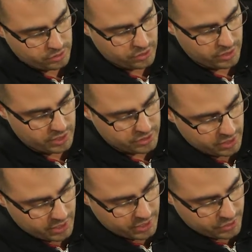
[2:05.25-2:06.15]
So you've got your
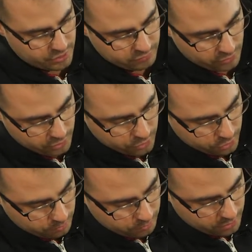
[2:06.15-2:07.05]
RCAs, you've got your
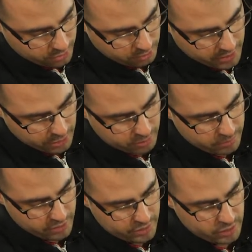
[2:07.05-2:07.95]
volume, you've got your pairing
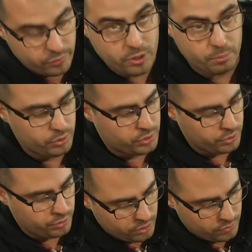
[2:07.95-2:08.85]
button here for your Bluetooth,